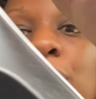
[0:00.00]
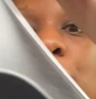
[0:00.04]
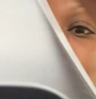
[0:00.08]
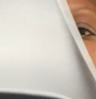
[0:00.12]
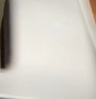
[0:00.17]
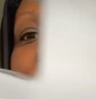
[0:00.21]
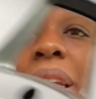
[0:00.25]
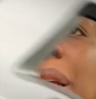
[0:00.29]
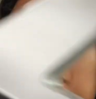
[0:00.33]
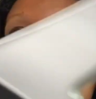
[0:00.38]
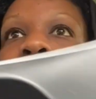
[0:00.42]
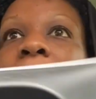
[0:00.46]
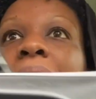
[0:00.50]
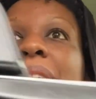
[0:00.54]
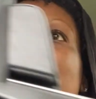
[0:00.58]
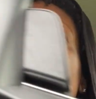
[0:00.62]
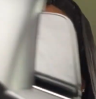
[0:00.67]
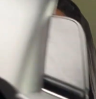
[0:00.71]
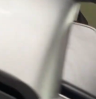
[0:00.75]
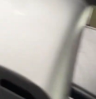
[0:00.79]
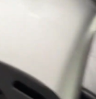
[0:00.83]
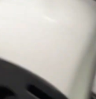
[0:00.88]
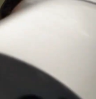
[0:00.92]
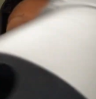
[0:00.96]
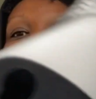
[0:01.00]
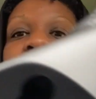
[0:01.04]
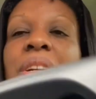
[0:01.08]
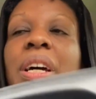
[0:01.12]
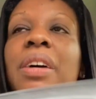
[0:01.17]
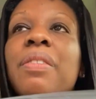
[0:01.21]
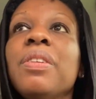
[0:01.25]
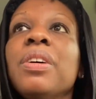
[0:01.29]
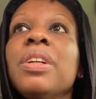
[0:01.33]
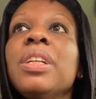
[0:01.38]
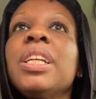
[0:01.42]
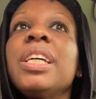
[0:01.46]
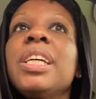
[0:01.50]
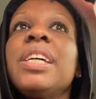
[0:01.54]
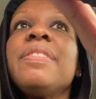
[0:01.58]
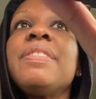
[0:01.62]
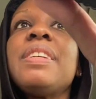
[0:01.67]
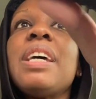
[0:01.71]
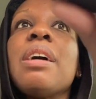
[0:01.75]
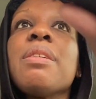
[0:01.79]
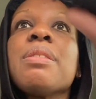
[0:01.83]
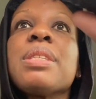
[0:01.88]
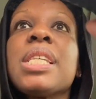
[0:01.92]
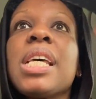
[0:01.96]
many places, but I've never lived
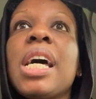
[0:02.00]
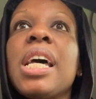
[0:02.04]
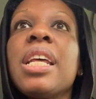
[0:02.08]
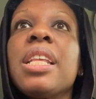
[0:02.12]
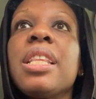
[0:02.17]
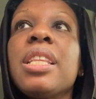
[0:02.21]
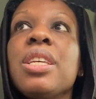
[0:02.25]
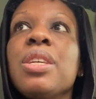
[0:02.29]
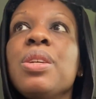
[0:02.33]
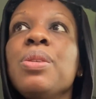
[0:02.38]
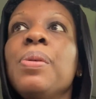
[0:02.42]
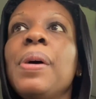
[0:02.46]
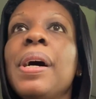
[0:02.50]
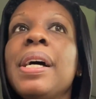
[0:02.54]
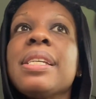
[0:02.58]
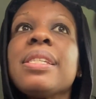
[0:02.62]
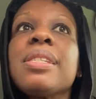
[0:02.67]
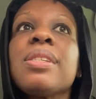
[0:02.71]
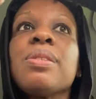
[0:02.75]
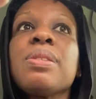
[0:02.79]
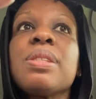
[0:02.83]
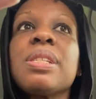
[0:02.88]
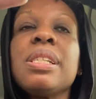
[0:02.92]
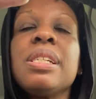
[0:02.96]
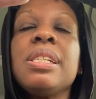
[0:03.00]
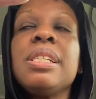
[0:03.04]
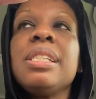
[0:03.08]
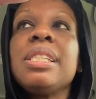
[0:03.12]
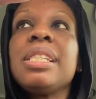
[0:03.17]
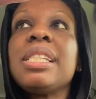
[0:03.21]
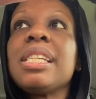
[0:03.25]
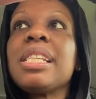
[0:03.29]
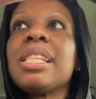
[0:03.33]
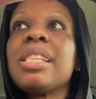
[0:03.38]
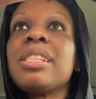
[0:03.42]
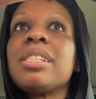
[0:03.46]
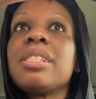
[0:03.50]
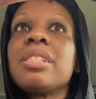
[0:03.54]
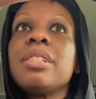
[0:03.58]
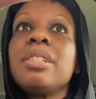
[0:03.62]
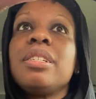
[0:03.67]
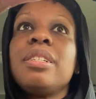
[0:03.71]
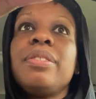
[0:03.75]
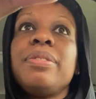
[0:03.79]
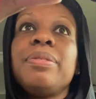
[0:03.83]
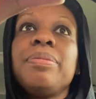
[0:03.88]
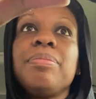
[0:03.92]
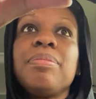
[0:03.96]
outside of the US. So
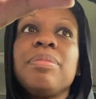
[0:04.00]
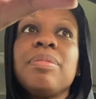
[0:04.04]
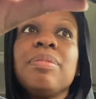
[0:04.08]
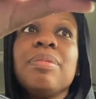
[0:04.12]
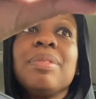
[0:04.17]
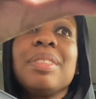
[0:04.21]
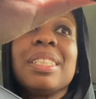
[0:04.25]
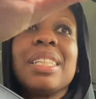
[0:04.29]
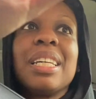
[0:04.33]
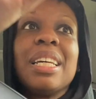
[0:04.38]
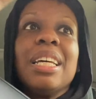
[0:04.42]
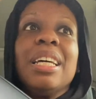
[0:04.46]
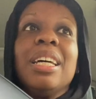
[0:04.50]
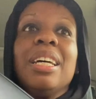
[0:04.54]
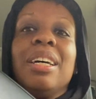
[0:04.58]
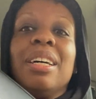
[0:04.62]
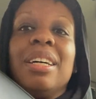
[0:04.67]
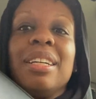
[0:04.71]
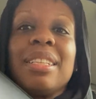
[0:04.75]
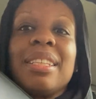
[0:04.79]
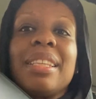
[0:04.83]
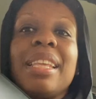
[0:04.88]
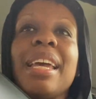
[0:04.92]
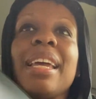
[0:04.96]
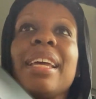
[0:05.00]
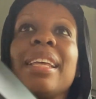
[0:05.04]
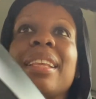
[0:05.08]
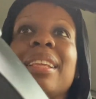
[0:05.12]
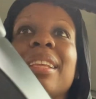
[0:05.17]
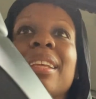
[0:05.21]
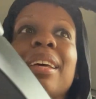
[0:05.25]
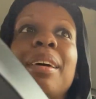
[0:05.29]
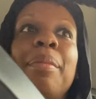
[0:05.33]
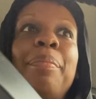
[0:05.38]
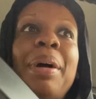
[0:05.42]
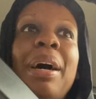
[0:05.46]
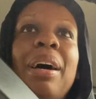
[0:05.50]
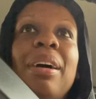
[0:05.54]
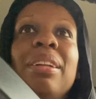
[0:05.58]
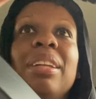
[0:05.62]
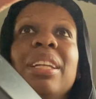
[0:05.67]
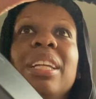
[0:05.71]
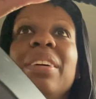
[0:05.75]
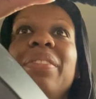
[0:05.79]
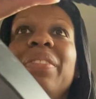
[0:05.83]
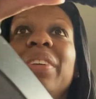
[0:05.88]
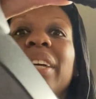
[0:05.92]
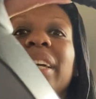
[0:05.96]
to think about
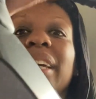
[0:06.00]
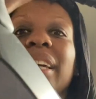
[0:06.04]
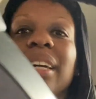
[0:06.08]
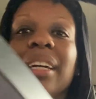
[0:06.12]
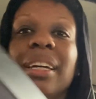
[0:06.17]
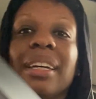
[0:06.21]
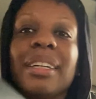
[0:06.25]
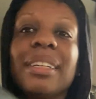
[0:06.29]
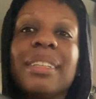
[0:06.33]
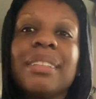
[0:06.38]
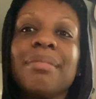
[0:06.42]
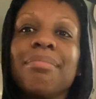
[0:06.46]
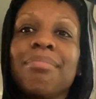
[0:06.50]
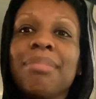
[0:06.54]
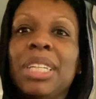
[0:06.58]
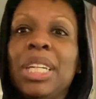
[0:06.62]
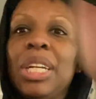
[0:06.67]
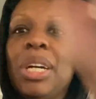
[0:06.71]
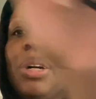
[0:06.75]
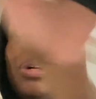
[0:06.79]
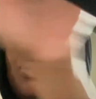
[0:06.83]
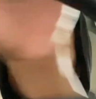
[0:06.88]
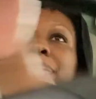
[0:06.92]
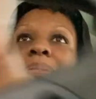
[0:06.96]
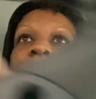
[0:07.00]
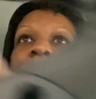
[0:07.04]
living, you know,